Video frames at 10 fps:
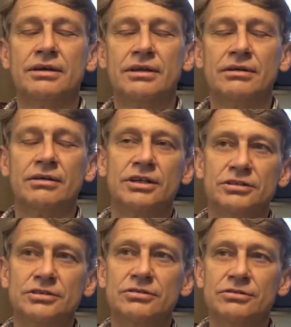in
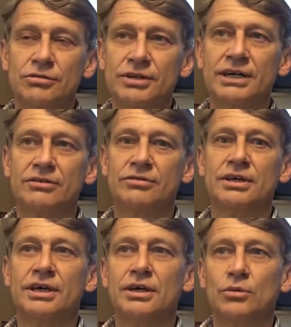addition to that
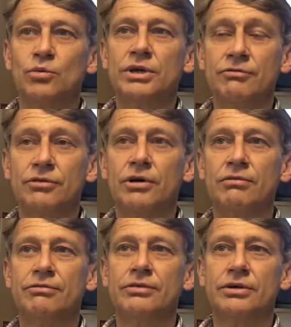we
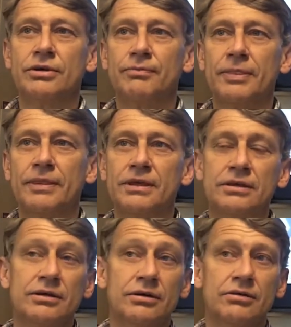involve
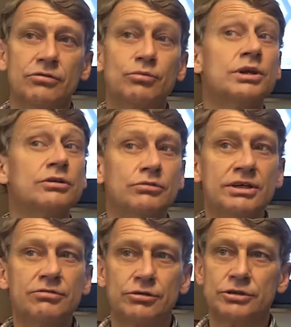the Swedish
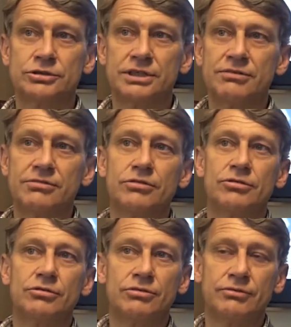Research
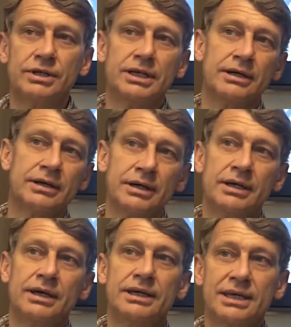Institute, Swerea
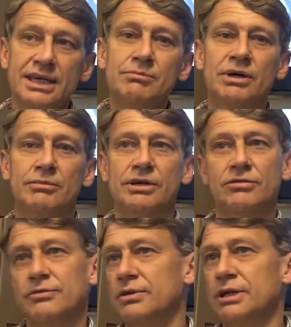KIMAB
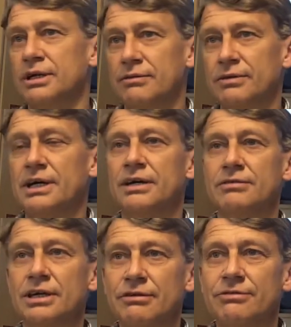and Swerea
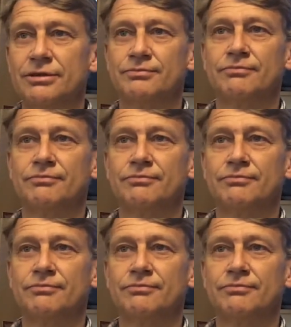IVF.